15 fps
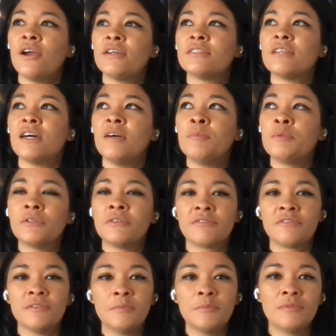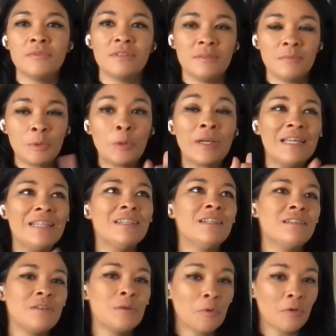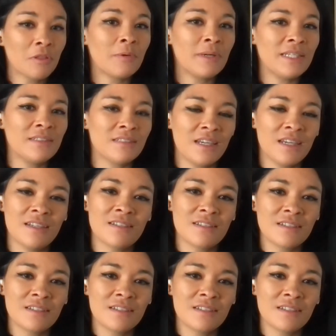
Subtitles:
so I'm born in North Queensland.